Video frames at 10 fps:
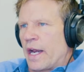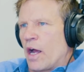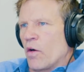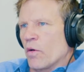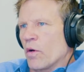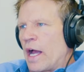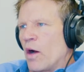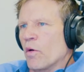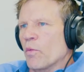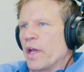
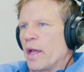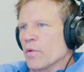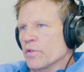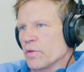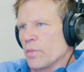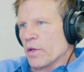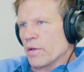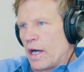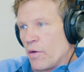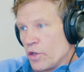How are we able to
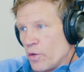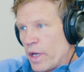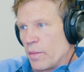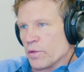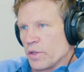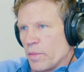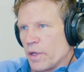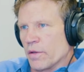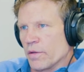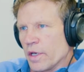build? How are you able to
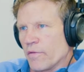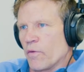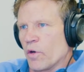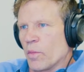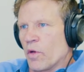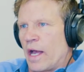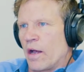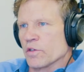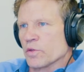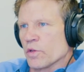build an affordable
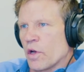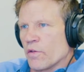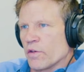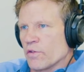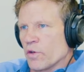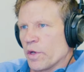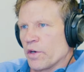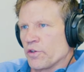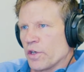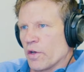house with all this new
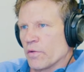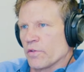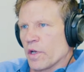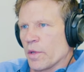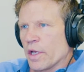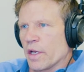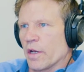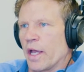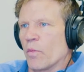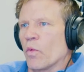energy codes coming
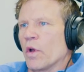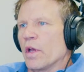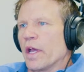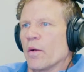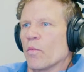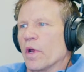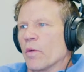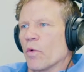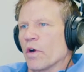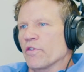in,
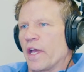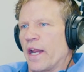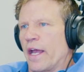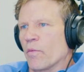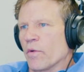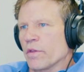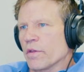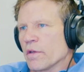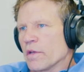and where's that at with?